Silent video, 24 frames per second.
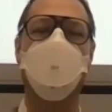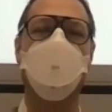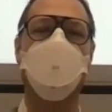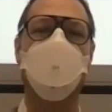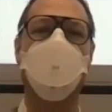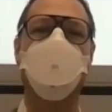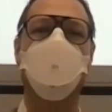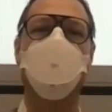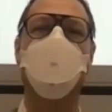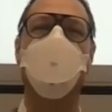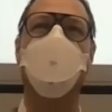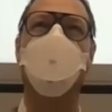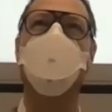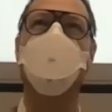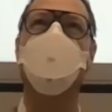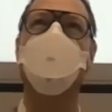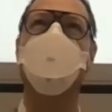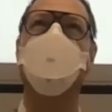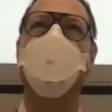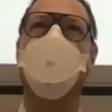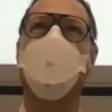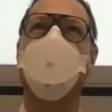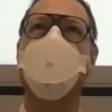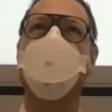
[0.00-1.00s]
You don't
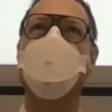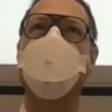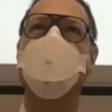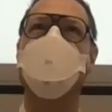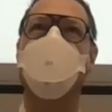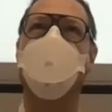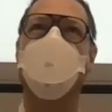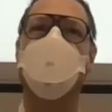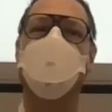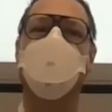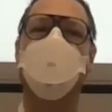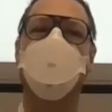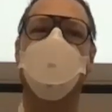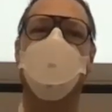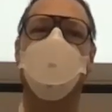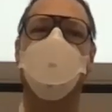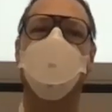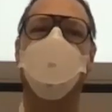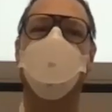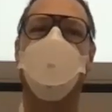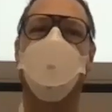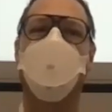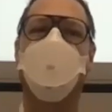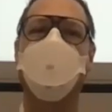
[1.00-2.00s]
need any special
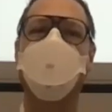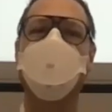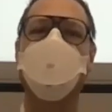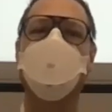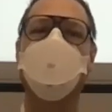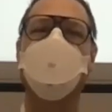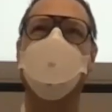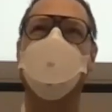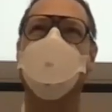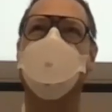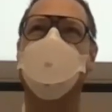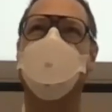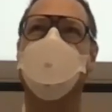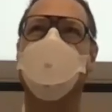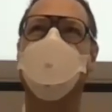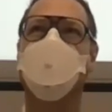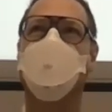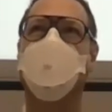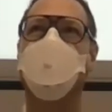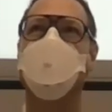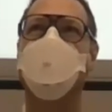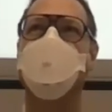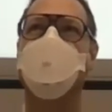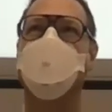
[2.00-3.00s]
dyes,
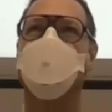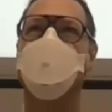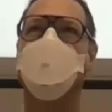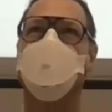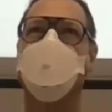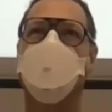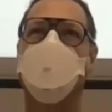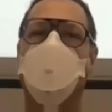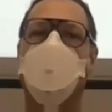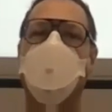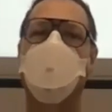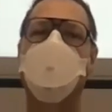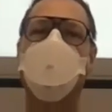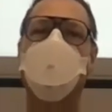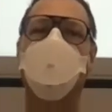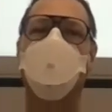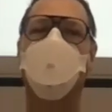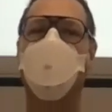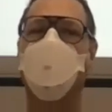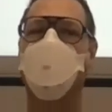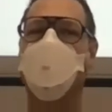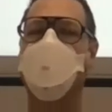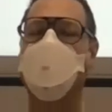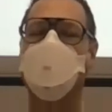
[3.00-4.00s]
right? Just any
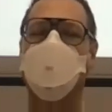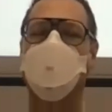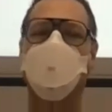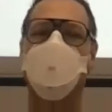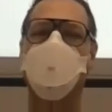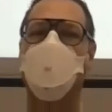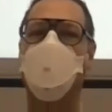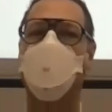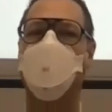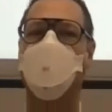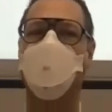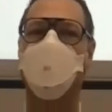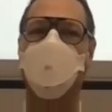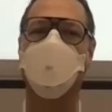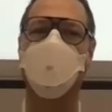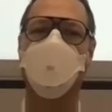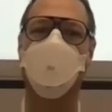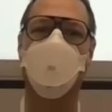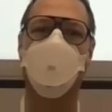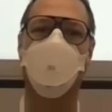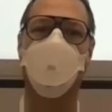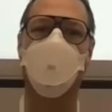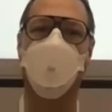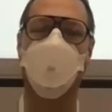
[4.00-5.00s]
fluorescent molecule
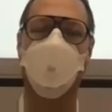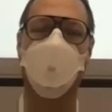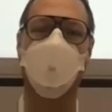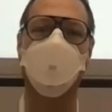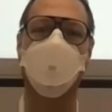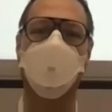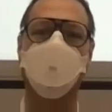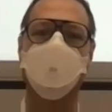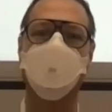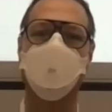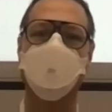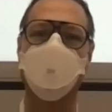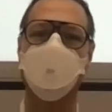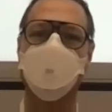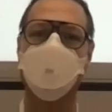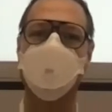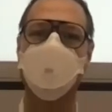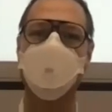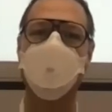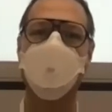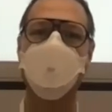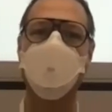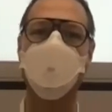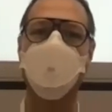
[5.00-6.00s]
will work.
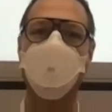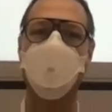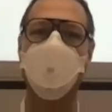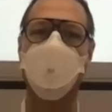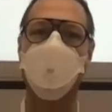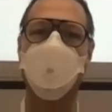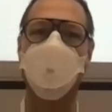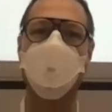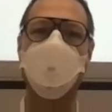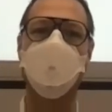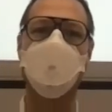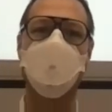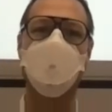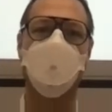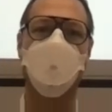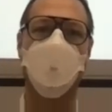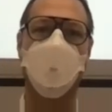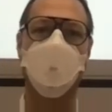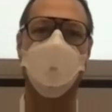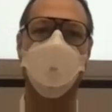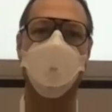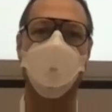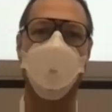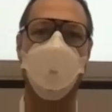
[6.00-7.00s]
It's
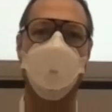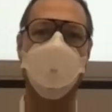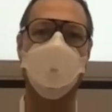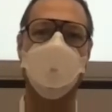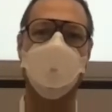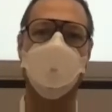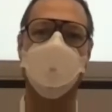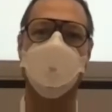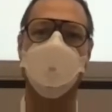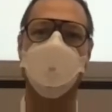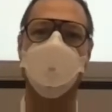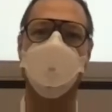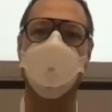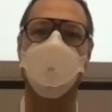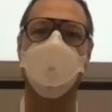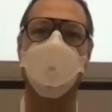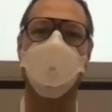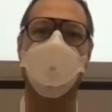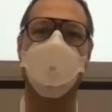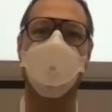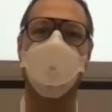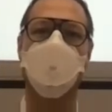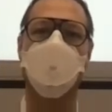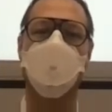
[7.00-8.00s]
quite fast
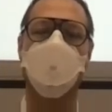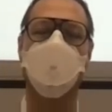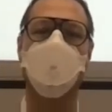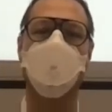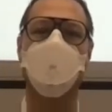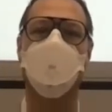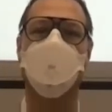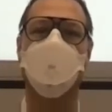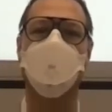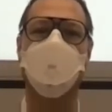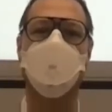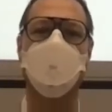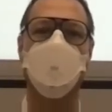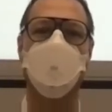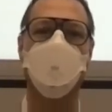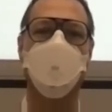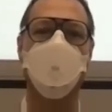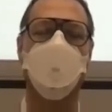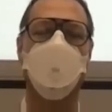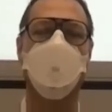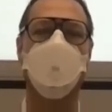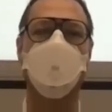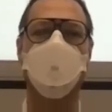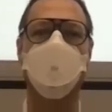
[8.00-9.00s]
because the
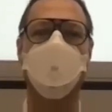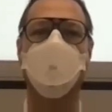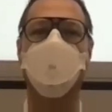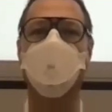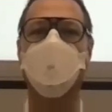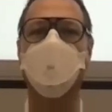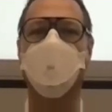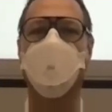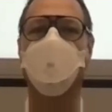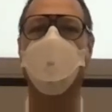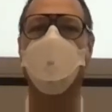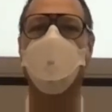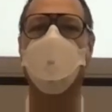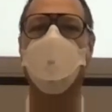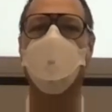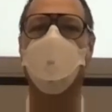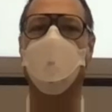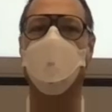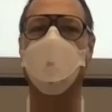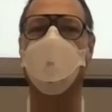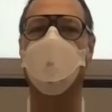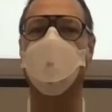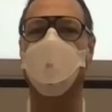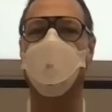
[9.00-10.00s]
illumination can be
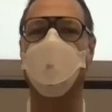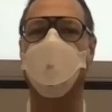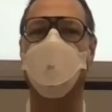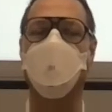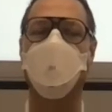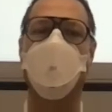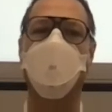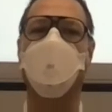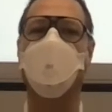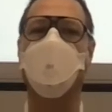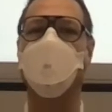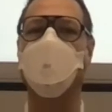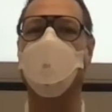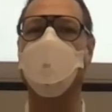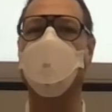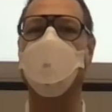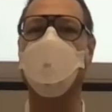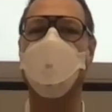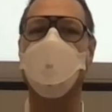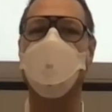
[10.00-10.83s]
switched very rapidly,